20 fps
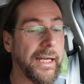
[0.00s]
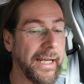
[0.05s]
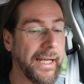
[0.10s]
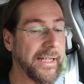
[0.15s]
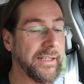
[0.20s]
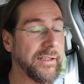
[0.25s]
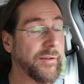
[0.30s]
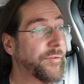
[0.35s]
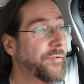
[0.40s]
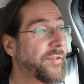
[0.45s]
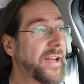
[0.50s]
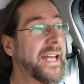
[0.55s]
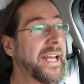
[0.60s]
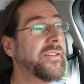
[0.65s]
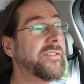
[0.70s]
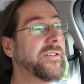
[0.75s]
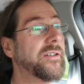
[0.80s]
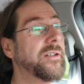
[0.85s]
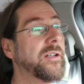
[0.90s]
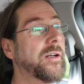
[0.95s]
and the
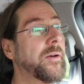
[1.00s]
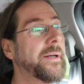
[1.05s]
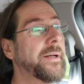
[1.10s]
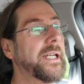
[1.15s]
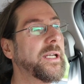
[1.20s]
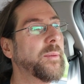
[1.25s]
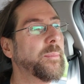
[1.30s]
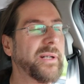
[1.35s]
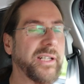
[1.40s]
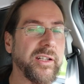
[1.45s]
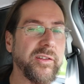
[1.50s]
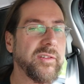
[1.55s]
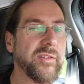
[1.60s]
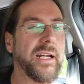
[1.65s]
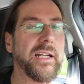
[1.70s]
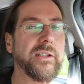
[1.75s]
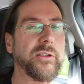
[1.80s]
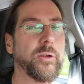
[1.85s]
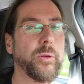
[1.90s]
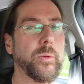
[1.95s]
fans are going, but it's
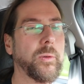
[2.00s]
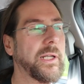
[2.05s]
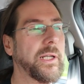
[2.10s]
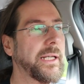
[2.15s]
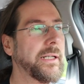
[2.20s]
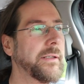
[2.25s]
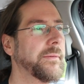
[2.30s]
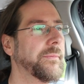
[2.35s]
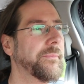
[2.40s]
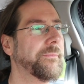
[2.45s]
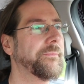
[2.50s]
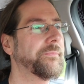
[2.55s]
not cooling.